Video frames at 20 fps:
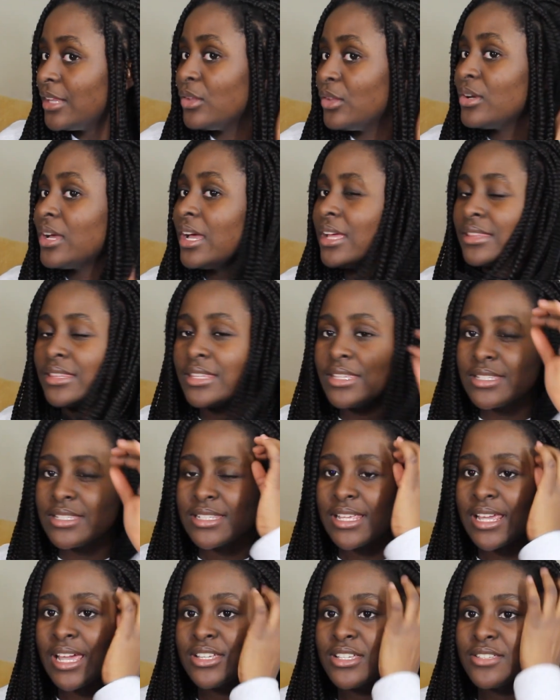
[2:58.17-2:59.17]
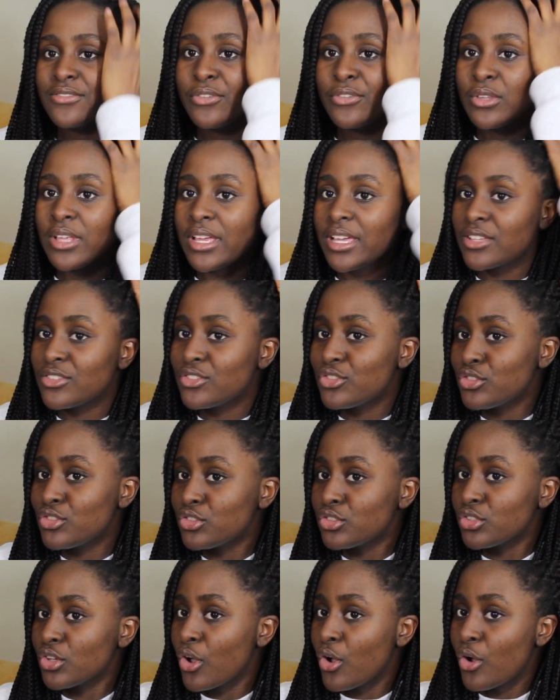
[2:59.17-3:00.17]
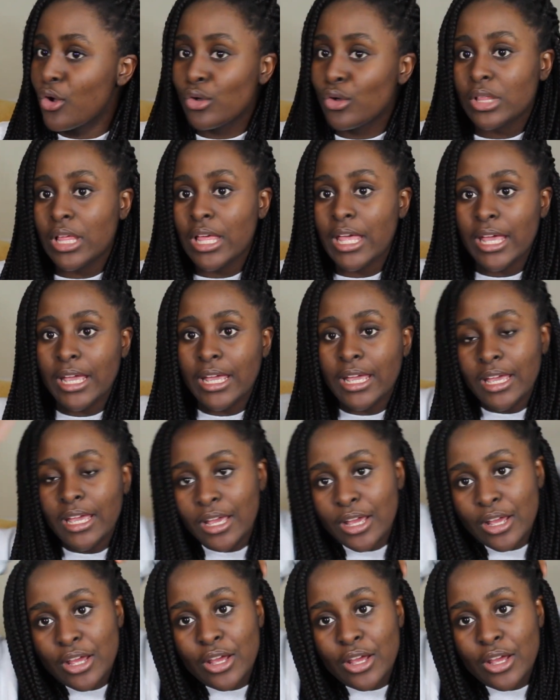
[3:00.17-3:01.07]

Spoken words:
look at this. Like, I just feel like it's so like,